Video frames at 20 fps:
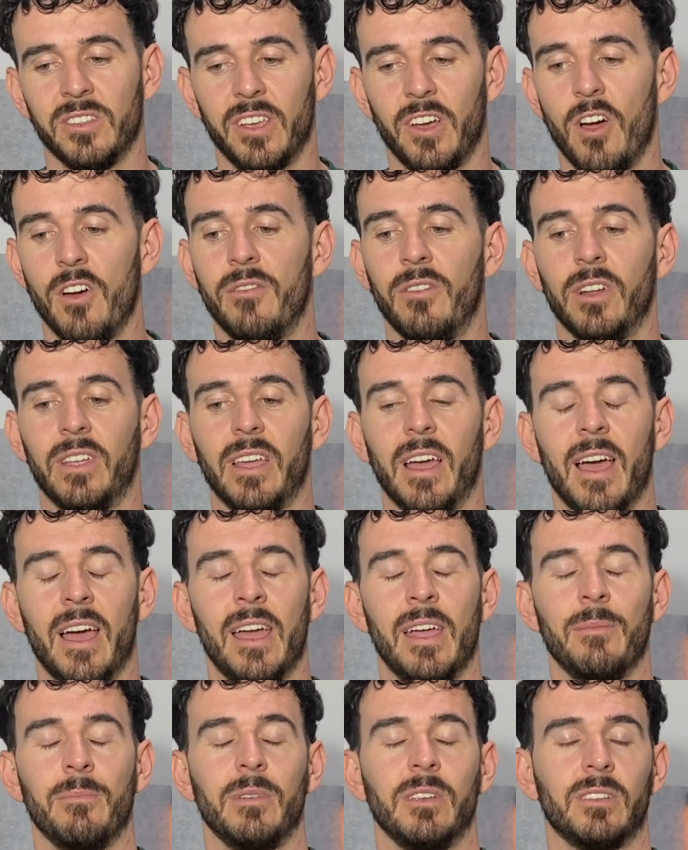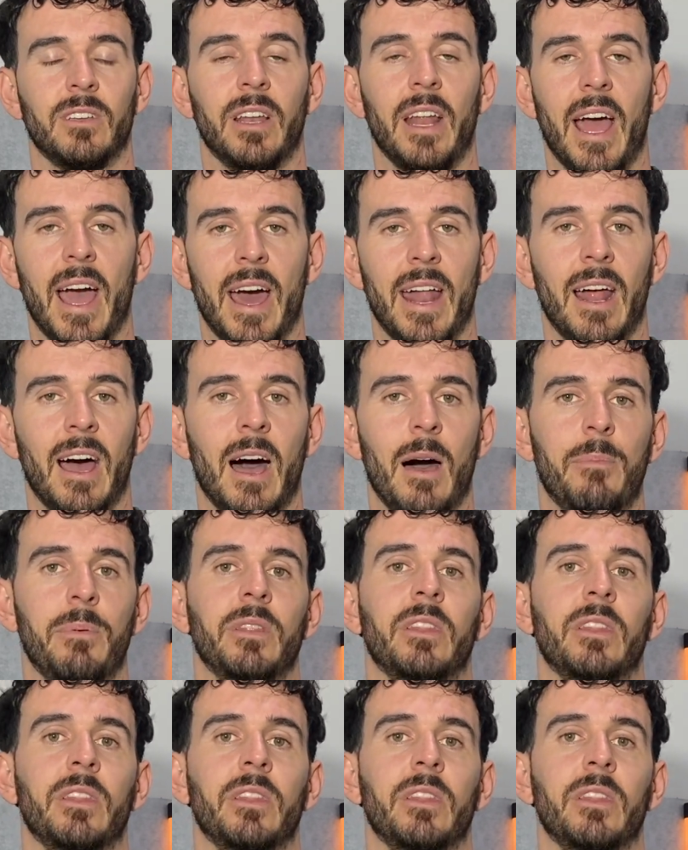that over a game is going to add up,